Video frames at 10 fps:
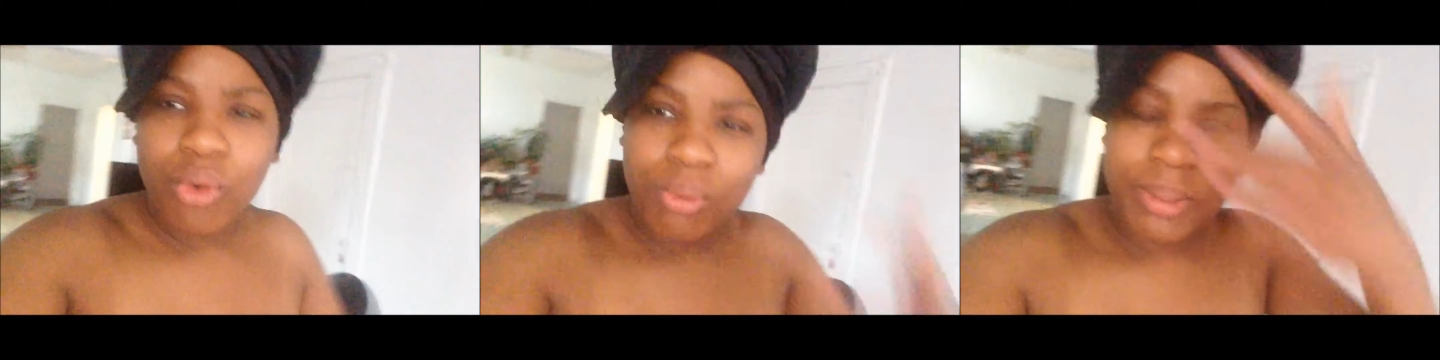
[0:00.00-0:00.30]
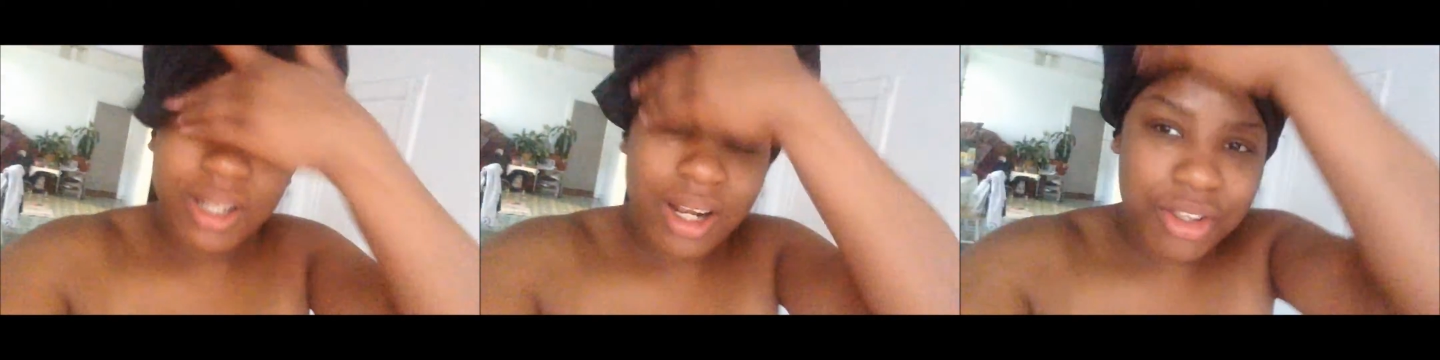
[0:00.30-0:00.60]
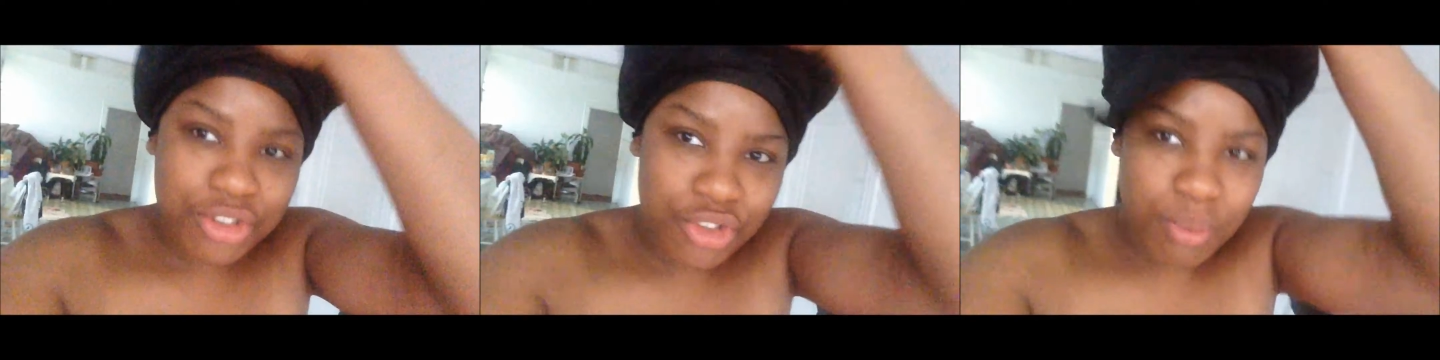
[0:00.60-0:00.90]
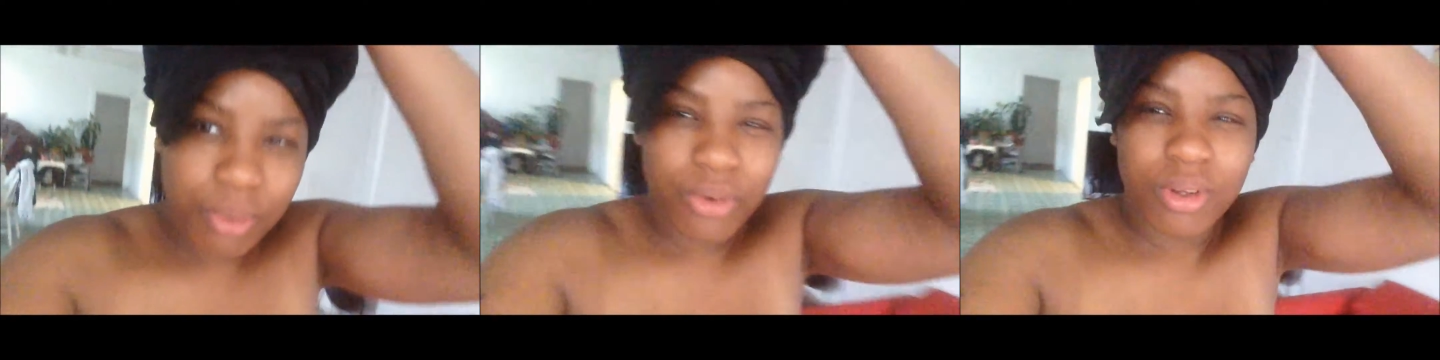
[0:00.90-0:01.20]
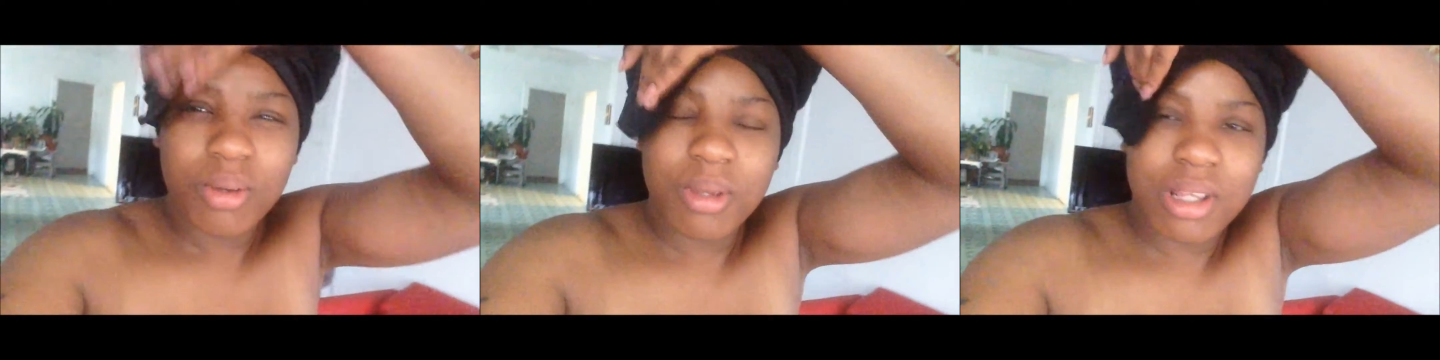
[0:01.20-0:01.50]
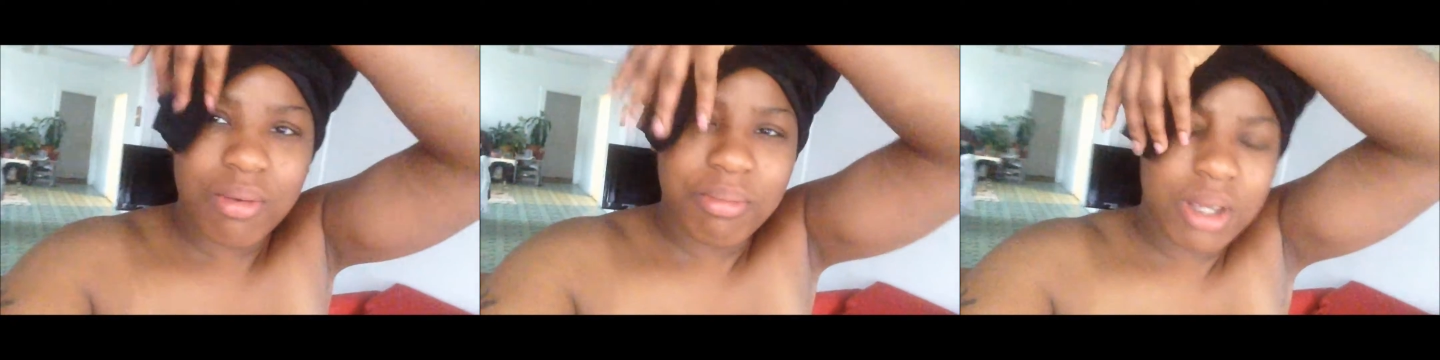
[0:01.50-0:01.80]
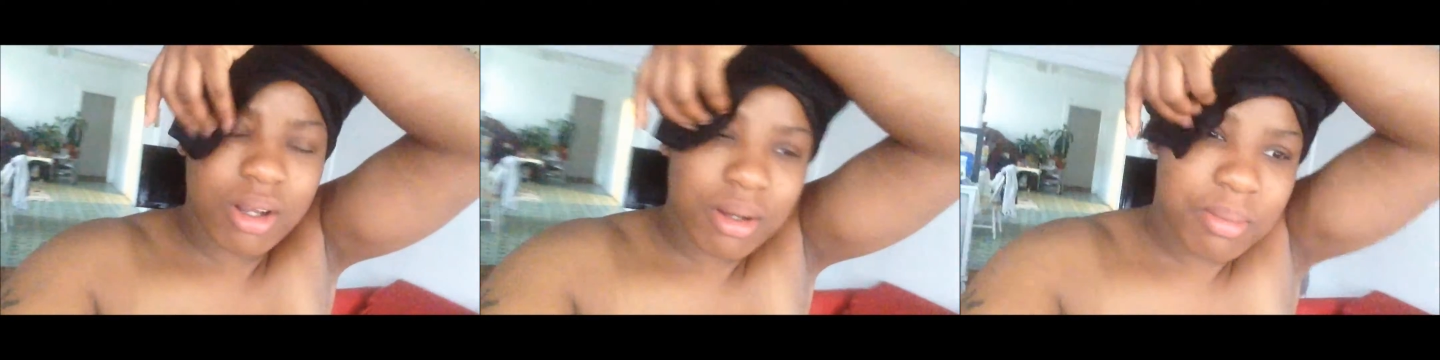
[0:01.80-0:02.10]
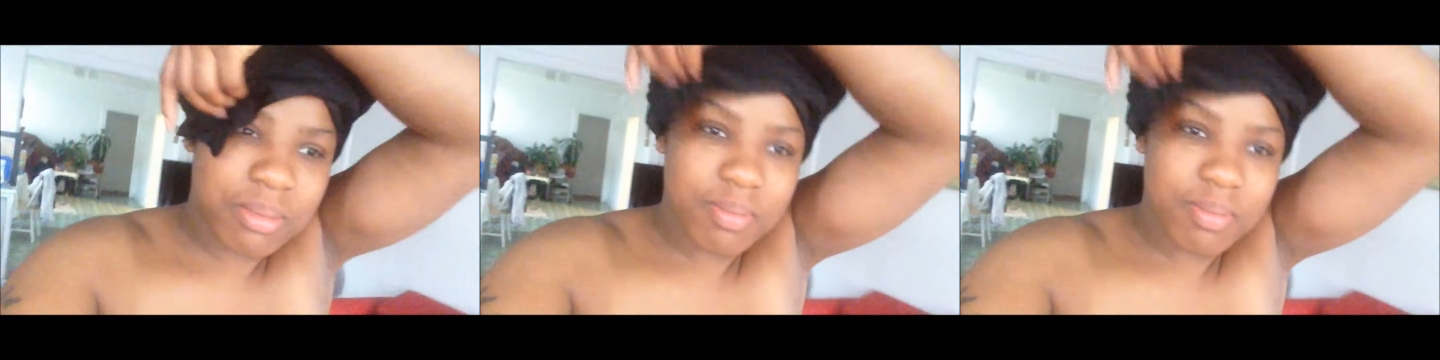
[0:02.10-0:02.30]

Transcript: Oh my god, I look so pretty without makeup.